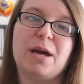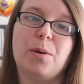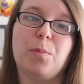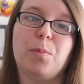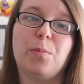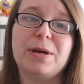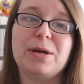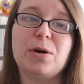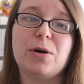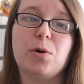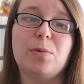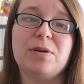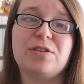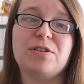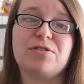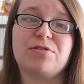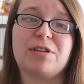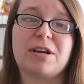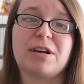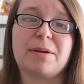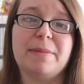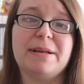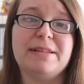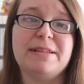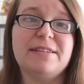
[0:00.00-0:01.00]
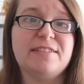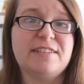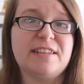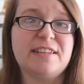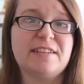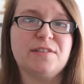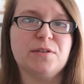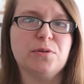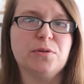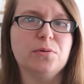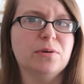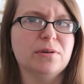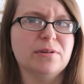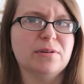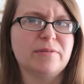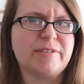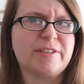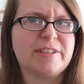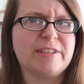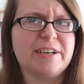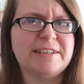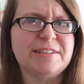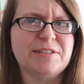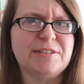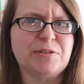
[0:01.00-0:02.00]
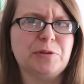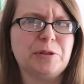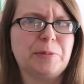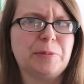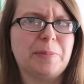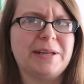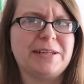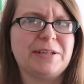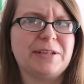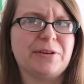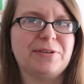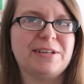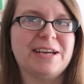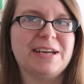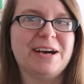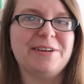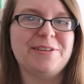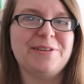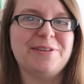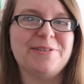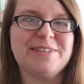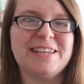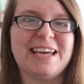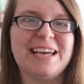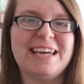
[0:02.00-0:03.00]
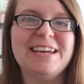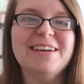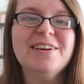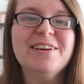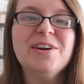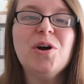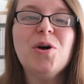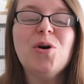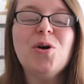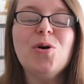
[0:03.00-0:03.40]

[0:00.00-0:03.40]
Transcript: and we always recommend sisal or sisal depending on how you say it,